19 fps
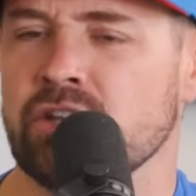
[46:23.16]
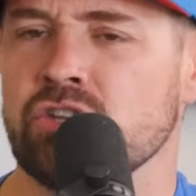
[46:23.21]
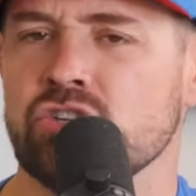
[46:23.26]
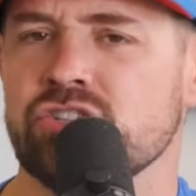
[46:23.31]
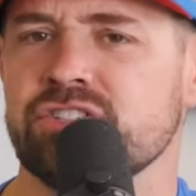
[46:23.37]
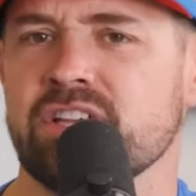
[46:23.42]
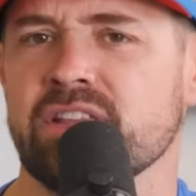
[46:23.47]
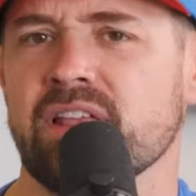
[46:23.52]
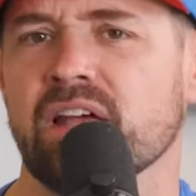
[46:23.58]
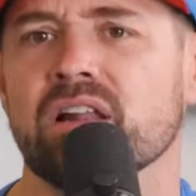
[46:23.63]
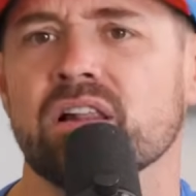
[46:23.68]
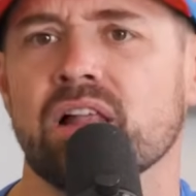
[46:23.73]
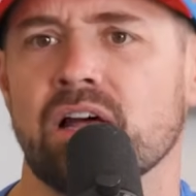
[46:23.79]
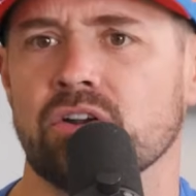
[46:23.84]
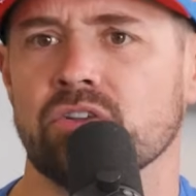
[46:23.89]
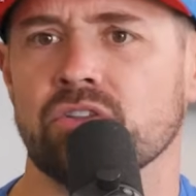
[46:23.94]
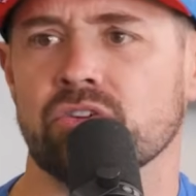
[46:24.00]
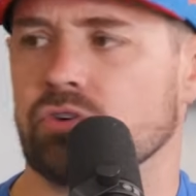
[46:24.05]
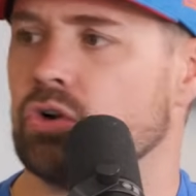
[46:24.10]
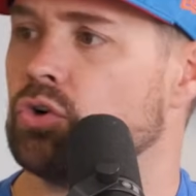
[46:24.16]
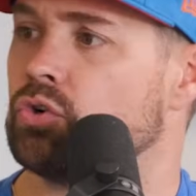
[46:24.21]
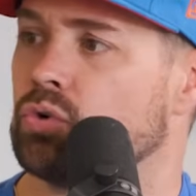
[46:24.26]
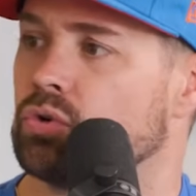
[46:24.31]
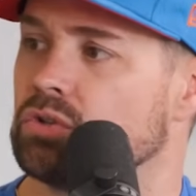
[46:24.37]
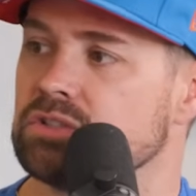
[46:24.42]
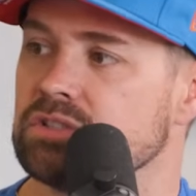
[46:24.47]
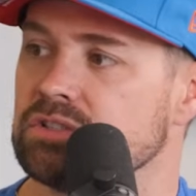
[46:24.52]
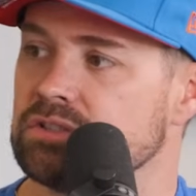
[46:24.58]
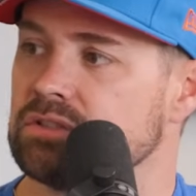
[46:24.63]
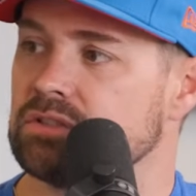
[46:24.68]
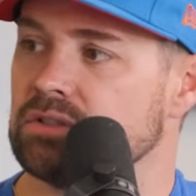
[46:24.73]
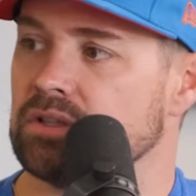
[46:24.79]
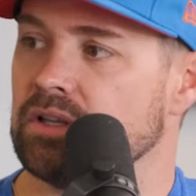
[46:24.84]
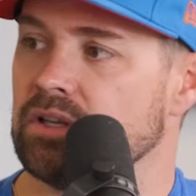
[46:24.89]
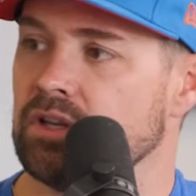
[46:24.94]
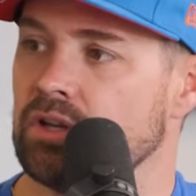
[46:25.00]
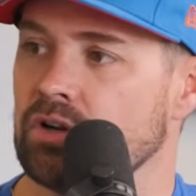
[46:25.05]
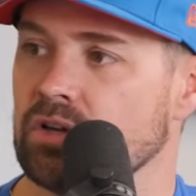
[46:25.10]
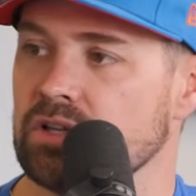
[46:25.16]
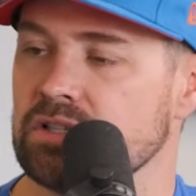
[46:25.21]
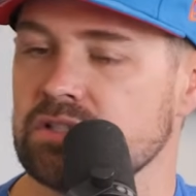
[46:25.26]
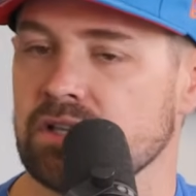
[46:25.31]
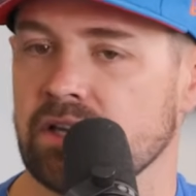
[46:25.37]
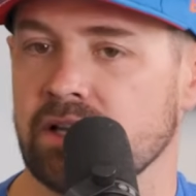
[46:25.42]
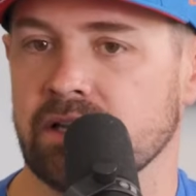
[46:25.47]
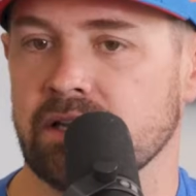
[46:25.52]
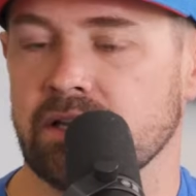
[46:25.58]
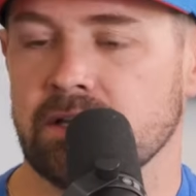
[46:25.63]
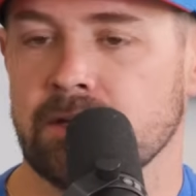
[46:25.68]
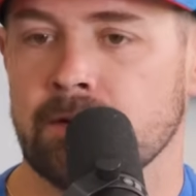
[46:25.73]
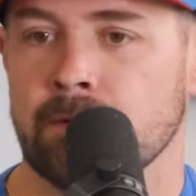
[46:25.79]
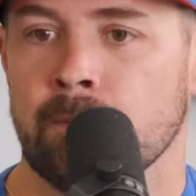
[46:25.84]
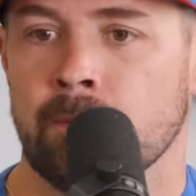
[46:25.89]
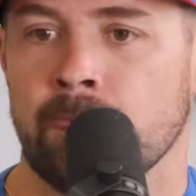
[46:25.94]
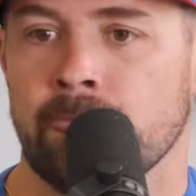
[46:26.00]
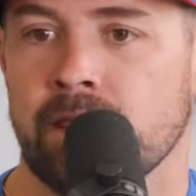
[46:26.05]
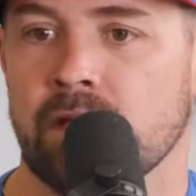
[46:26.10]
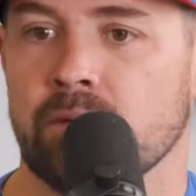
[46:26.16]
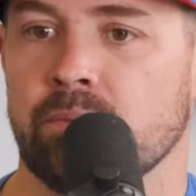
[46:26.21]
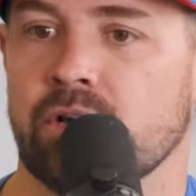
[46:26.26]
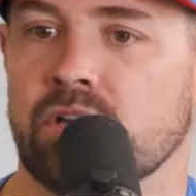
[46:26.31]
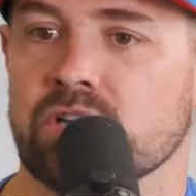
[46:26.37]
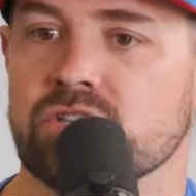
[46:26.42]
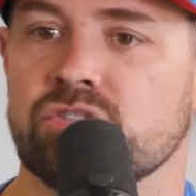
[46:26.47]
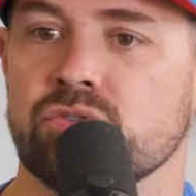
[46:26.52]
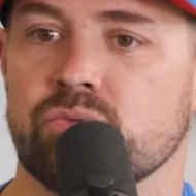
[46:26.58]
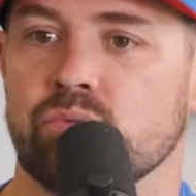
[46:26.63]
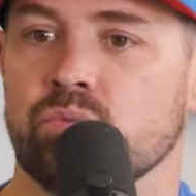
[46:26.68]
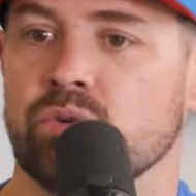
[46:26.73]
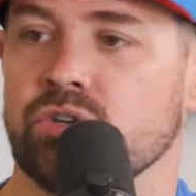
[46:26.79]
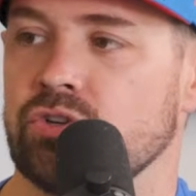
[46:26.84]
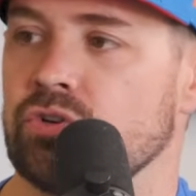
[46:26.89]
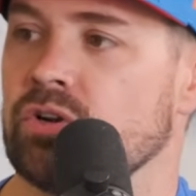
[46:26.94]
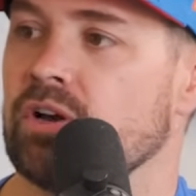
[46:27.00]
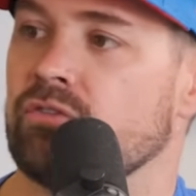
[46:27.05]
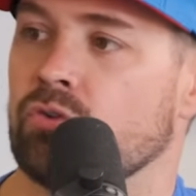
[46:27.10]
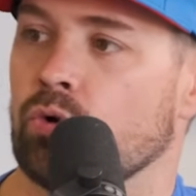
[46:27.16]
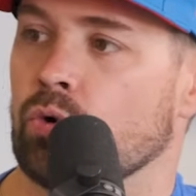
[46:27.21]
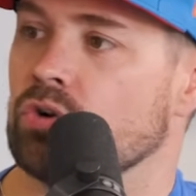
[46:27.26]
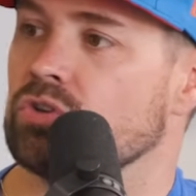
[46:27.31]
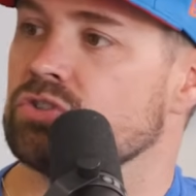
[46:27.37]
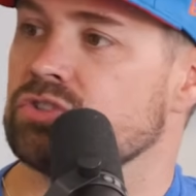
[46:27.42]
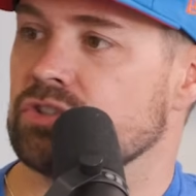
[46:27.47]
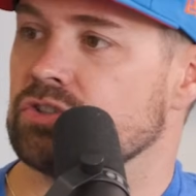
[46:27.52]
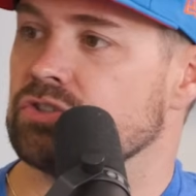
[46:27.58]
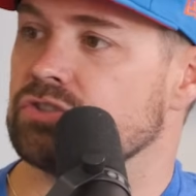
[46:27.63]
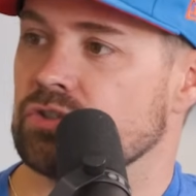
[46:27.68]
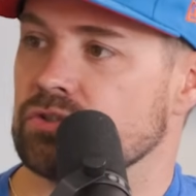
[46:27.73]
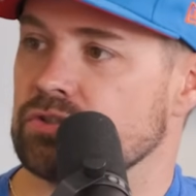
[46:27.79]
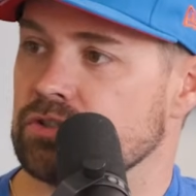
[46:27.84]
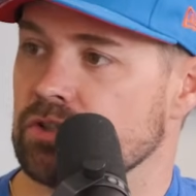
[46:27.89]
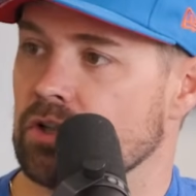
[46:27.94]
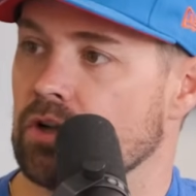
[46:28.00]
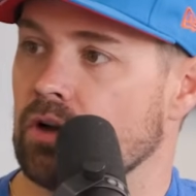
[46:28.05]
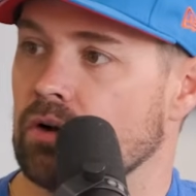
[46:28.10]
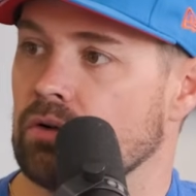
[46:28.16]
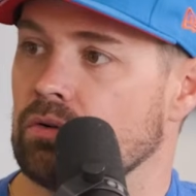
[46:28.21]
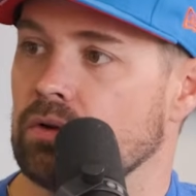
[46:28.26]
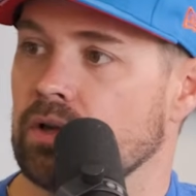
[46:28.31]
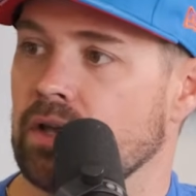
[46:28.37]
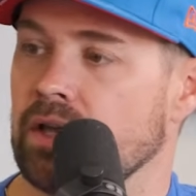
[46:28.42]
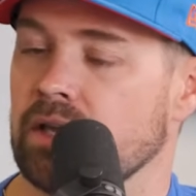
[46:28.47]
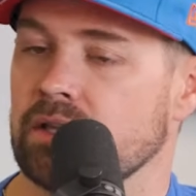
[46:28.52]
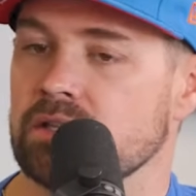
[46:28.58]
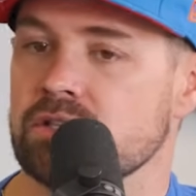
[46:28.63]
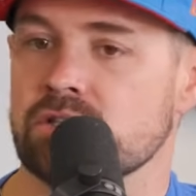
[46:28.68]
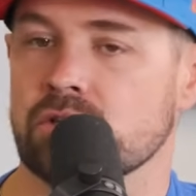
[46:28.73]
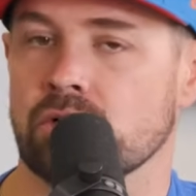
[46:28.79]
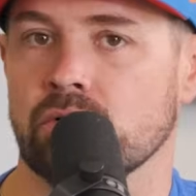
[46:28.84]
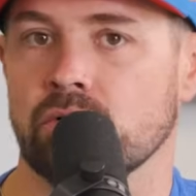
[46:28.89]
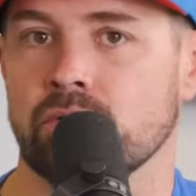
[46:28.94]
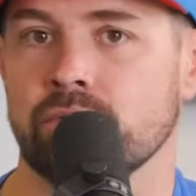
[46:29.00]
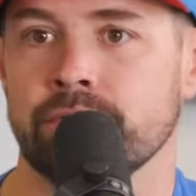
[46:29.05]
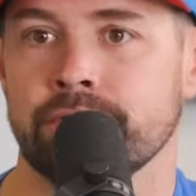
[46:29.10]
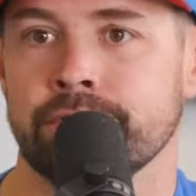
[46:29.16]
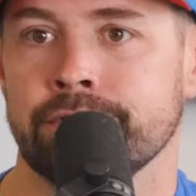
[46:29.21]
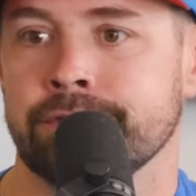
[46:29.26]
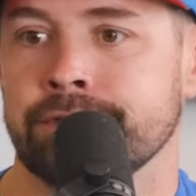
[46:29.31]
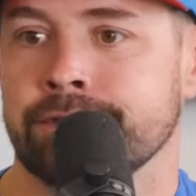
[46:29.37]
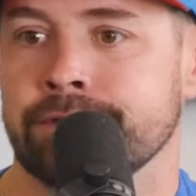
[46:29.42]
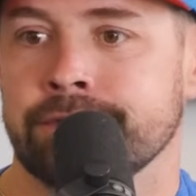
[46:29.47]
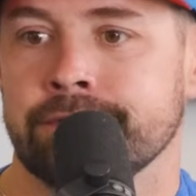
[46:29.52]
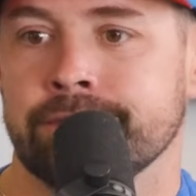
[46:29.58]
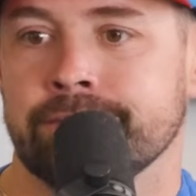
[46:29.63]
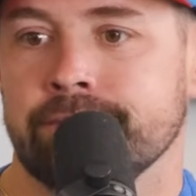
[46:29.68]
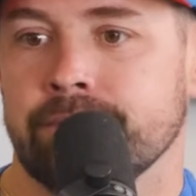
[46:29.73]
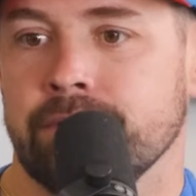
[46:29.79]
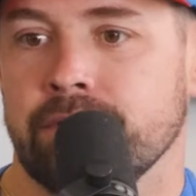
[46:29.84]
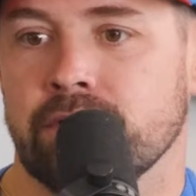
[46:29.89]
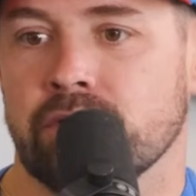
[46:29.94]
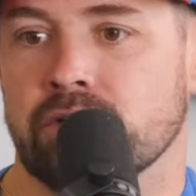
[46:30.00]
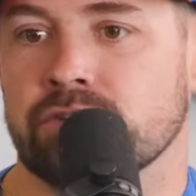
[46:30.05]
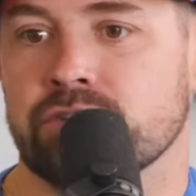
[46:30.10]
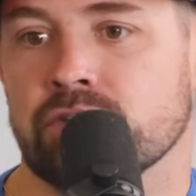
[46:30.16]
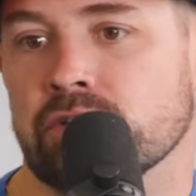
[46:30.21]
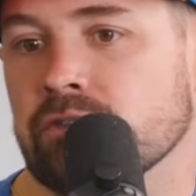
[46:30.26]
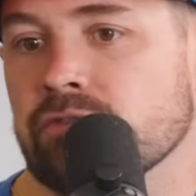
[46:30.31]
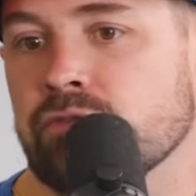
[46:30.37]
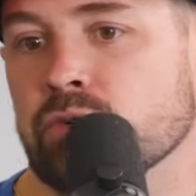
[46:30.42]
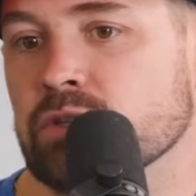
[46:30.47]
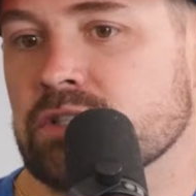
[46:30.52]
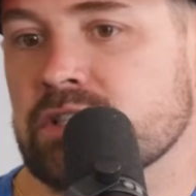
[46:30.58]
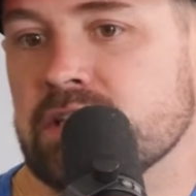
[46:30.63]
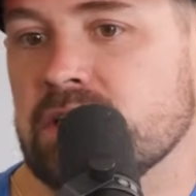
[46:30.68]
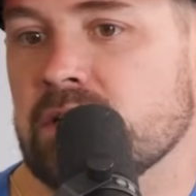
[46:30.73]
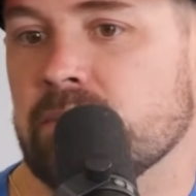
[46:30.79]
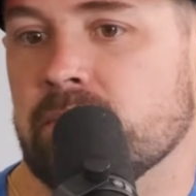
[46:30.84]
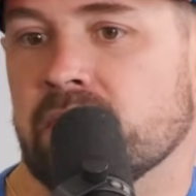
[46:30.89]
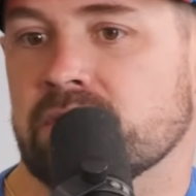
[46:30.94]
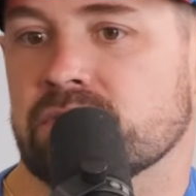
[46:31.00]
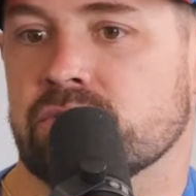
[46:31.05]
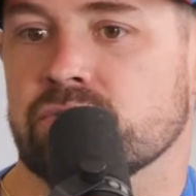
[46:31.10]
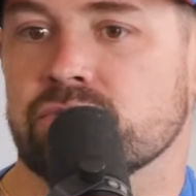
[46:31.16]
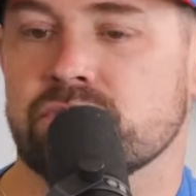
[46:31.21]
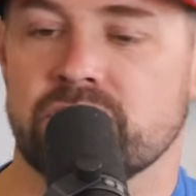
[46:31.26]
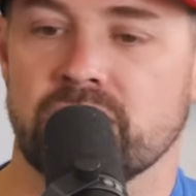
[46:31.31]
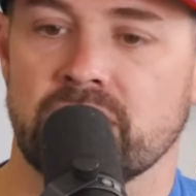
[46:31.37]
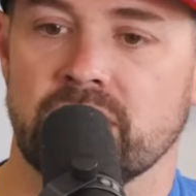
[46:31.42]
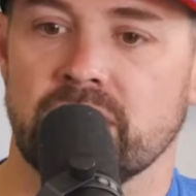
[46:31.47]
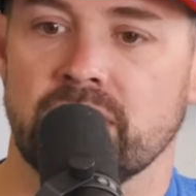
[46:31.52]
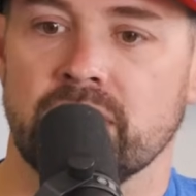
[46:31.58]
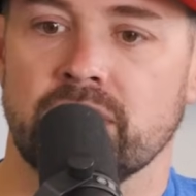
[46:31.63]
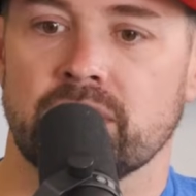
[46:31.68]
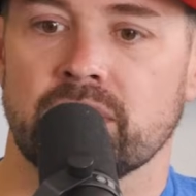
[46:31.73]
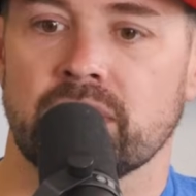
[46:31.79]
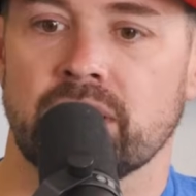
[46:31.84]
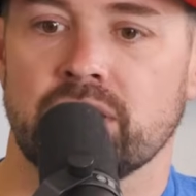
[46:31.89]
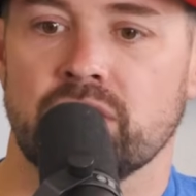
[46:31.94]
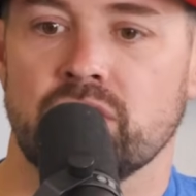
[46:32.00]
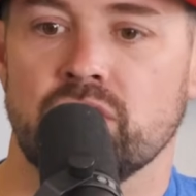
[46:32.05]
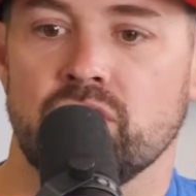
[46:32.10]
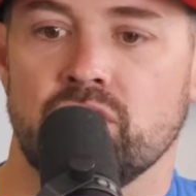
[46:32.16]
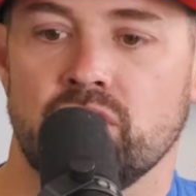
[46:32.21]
And you see that a lot on the road courses. It's like, because we do have corners that are so slow. And so, turn 14 at Mexico City, like